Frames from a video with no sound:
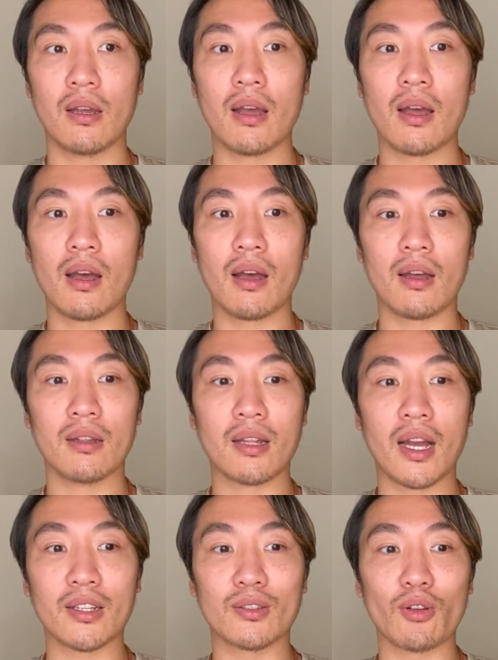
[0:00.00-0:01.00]
And
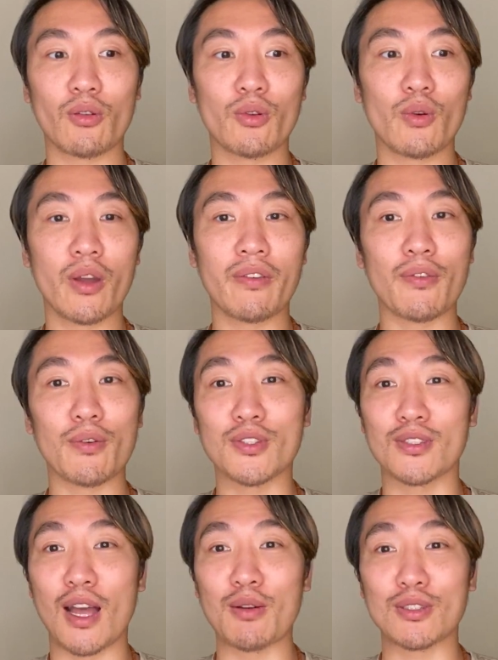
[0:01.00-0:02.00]
I don't know if I
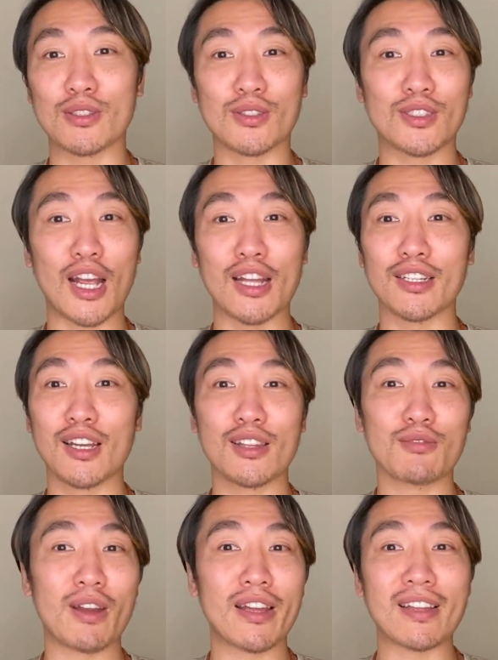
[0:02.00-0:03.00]
was just chanting at
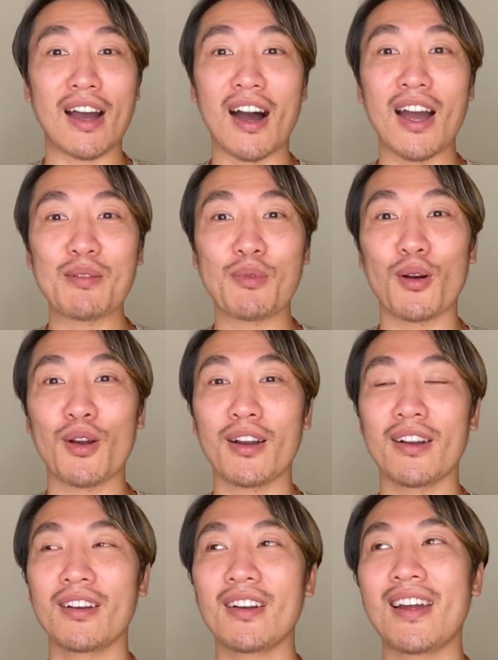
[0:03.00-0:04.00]
the right time,
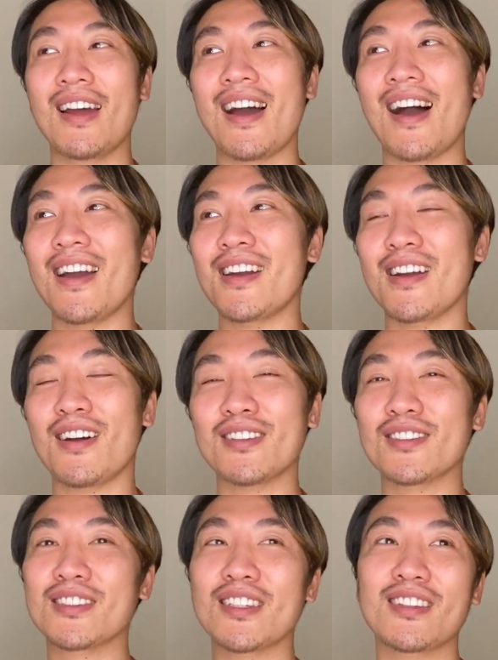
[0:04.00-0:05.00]
or I
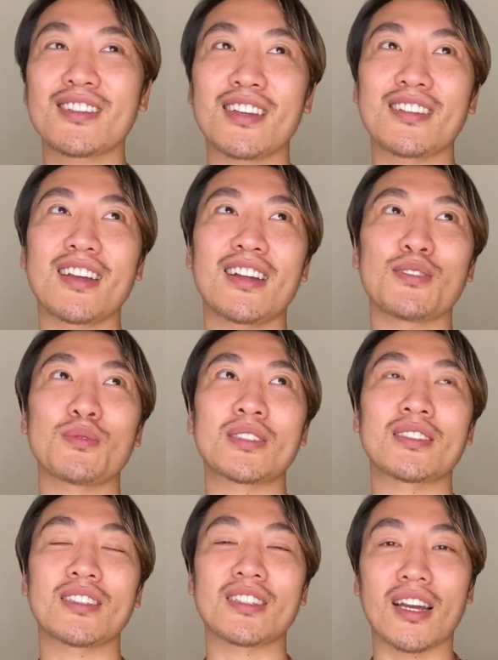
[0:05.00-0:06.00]
honestly think that it
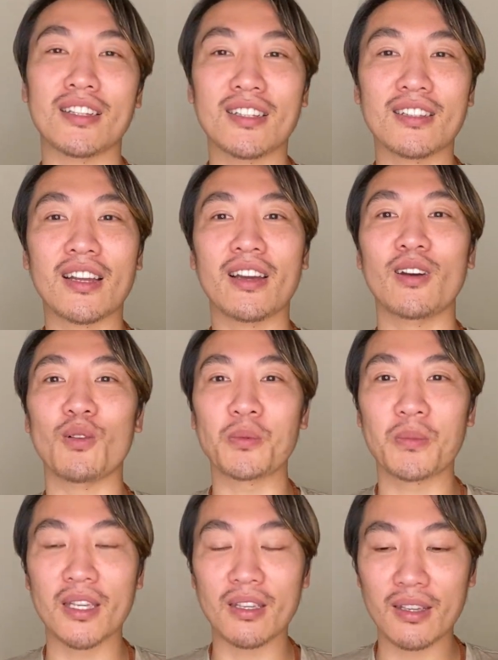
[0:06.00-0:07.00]
was the chanting that helped
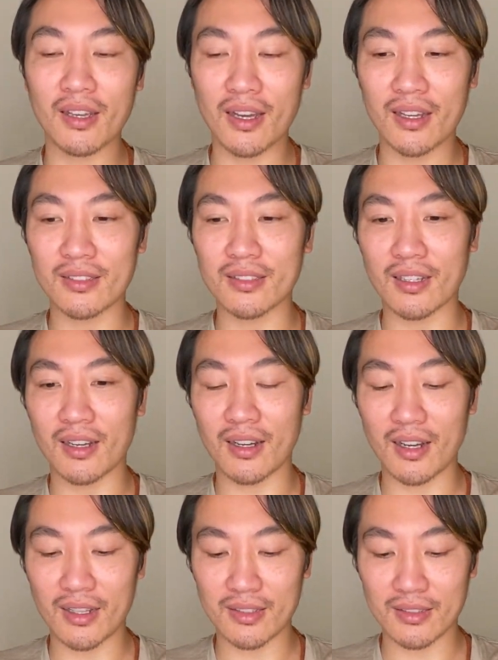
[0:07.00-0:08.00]
me,
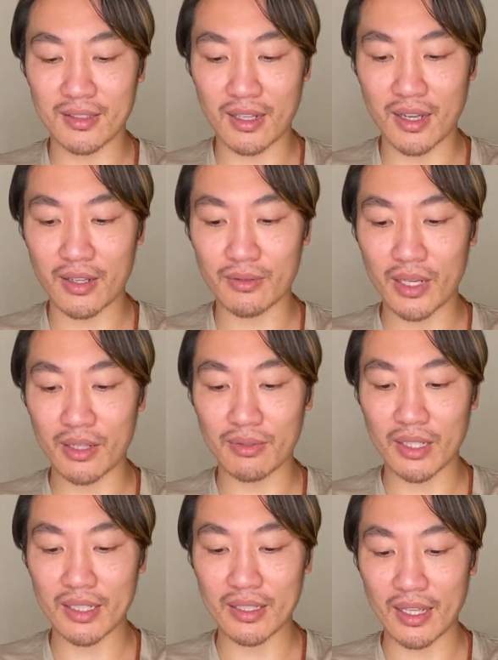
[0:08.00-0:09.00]
it
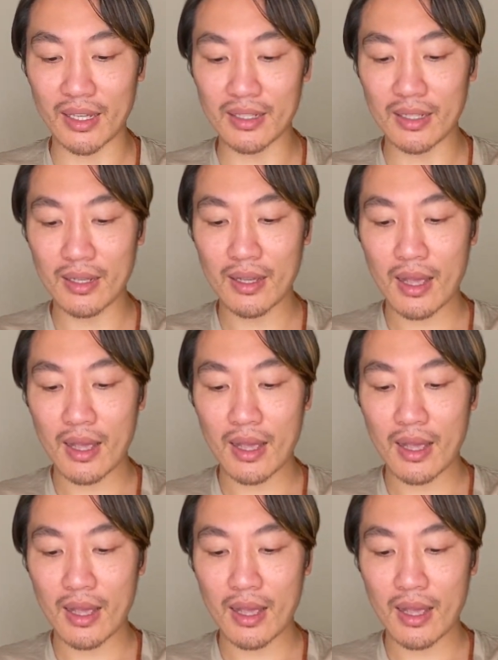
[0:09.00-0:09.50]
really did.